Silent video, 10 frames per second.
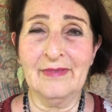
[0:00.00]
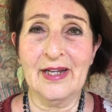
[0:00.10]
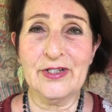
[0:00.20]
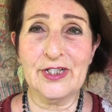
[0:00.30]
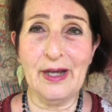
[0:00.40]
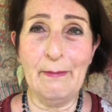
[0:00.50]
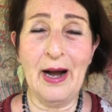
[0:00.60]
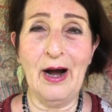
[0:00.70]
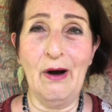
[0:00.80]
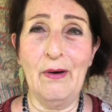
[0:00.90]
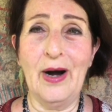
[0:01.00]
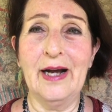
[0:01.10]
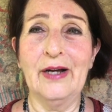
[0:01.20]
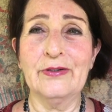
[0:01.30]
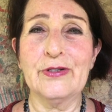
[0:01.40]
Somehow I
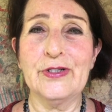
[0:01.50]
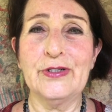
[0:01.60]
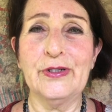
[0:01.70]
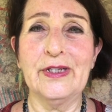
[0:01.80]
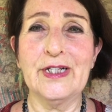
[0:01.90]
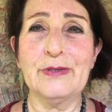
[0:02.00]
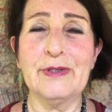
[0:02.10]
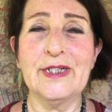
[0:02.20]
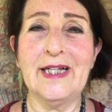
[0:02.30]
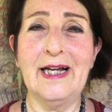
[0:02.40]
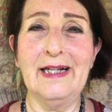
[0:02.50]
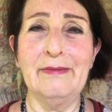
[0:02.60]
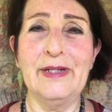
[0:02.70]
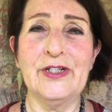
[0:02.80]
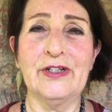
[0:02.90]
understood this was telling
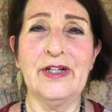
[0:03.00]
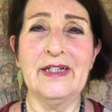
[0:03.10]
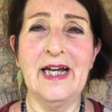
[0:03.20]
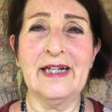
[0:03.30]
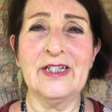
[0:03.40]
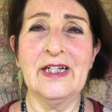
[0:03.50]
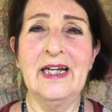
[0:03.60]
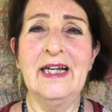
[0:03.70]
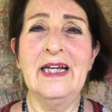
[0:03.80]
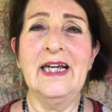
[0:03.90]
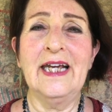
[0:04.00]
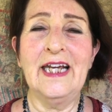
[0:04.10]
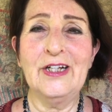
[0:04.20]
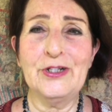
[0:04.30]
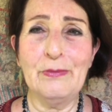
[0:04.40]
me to connect
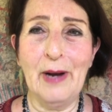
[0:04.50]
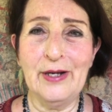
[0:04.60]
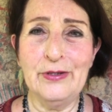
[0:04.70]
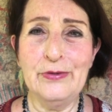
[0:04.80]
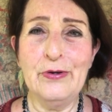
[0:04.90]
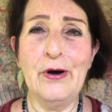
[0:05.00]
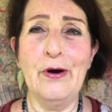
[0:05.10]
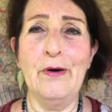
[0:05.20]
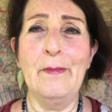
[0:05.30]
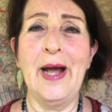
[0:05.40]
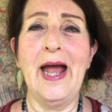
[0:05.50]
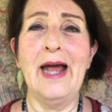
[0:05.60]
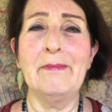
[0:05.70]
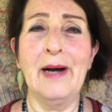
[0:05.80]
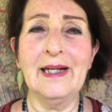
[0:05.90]
into my new home
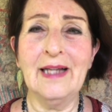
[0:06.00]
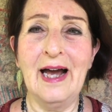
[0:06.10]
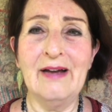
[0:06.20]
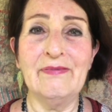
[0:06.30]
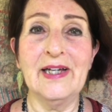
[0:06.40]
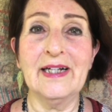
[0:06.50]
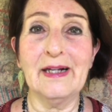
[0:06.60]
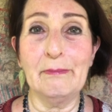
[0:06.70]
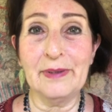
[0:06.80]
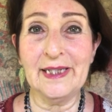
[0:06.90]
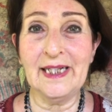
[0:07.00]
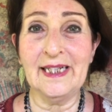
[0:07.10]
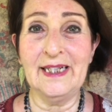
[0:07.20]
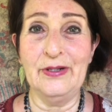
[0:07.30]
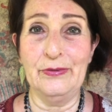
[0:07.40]
and my life in a
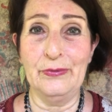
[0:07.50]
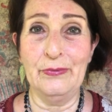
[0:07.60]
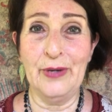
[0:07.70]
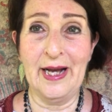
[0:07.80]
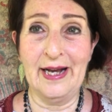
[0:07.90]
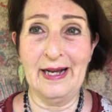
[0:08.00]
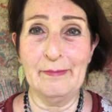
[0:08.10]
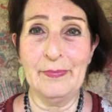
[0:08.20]
completely new way.